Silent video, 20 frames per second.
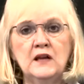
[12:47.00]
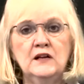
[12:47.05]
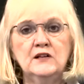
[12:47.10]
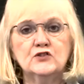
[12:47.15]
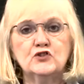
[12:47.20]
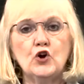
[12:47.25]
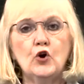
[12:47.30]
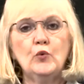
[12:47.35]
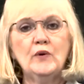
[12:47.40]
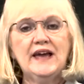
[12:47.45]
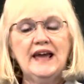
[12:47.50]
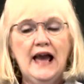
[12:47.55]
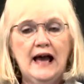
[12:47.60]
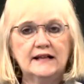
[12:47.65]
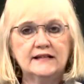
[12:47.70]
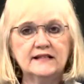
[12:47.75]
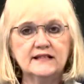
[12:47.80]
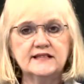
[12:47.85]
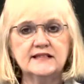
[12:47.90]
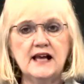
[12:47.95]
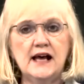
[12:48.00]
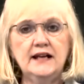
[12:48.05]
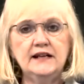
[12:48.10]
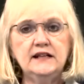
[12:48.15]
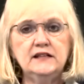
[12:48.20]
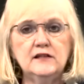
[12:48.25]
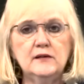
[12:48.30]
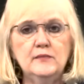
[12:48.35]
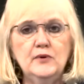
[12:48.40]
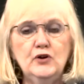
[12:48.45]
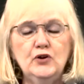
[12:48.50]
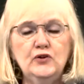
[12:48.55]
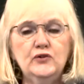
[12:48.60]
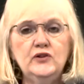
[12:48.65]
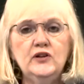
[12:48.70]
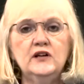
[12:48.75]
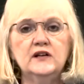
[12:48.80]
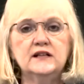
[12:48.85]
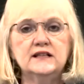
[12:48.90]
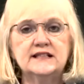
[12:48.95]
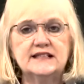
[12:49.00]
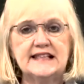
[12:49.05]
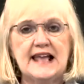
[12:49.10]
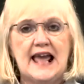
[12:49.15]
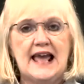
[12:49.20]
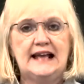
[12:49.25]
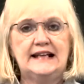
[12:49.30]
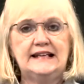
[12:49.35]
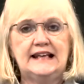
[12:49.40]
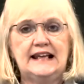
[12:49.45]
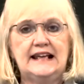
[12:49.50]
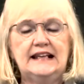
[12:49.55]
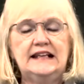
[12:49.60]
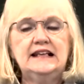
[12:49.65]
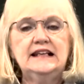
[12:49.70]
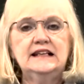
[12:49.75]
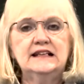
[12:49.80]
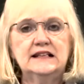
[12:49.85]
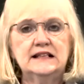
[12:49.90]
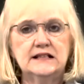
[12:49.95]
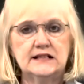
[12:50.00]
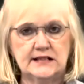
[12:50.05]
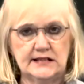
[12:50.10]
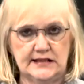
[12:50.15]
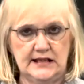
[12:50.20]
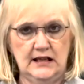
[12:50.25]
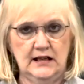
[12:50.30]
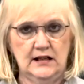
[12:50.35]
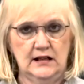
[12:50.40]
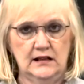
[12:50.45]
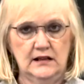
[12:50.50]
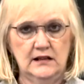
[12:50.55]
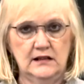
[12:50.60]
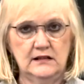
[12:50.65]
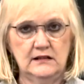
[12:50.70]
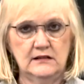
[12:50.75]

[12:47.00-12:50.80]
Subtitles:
So we had the sun and the moon standing still.